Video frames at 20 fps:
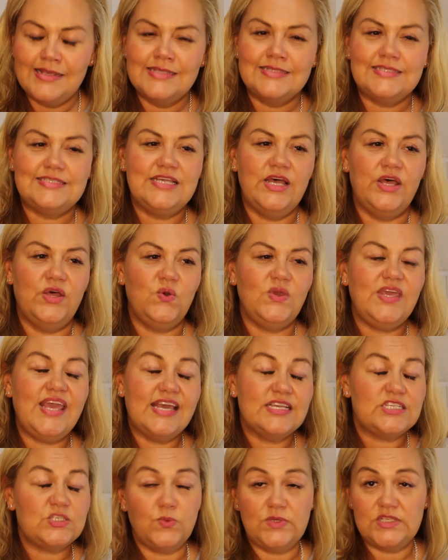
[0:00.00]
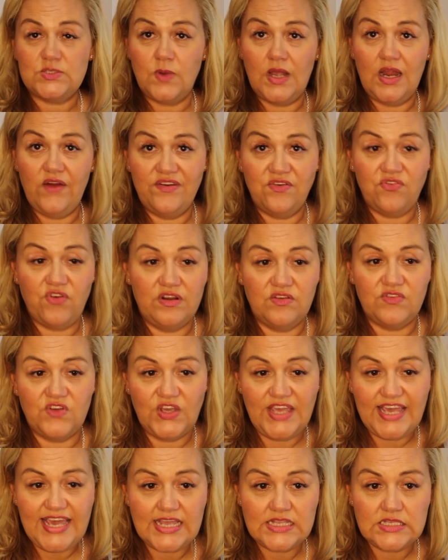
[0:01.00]
So yes, we swear in front of
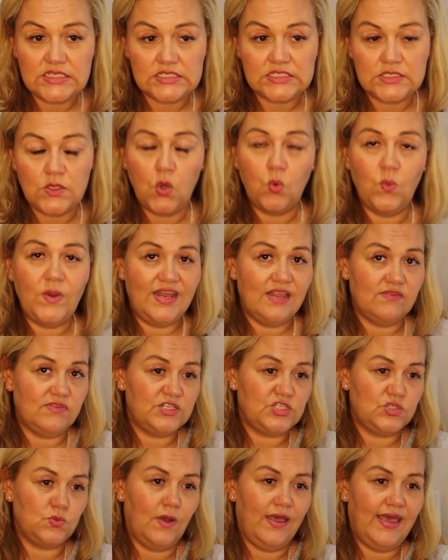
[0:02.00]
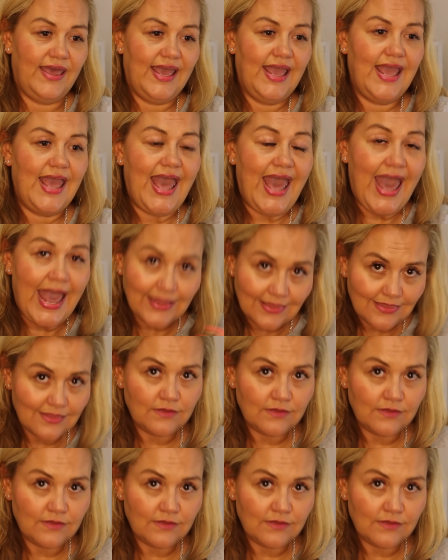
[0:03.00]
our kids, we never swear at